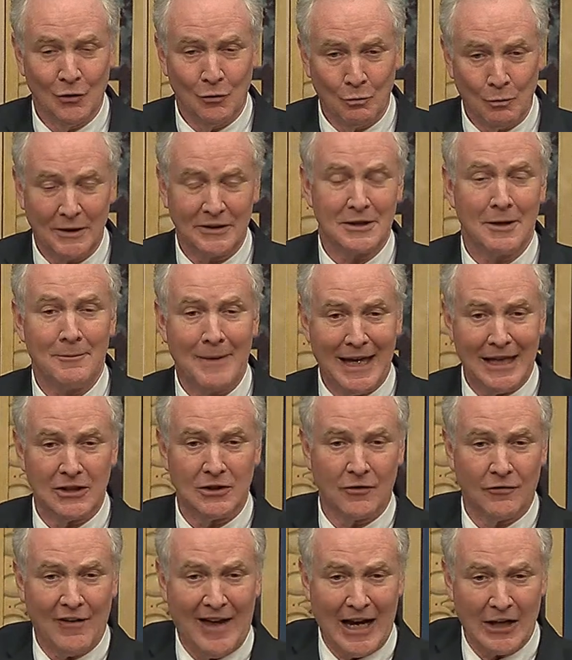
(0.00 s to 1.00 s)
what the
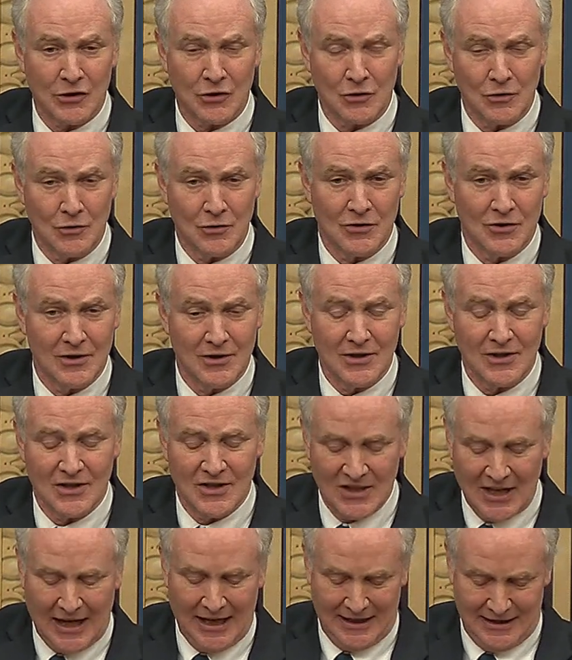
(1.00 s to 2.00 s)
manufacturers
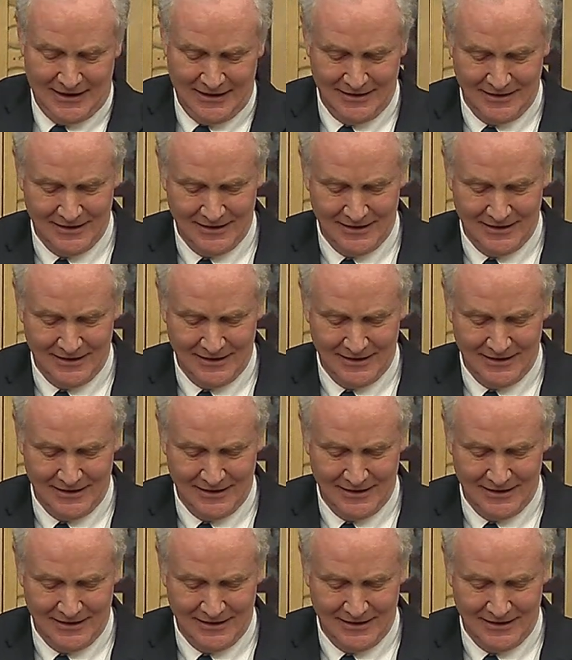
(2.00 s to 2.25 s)
say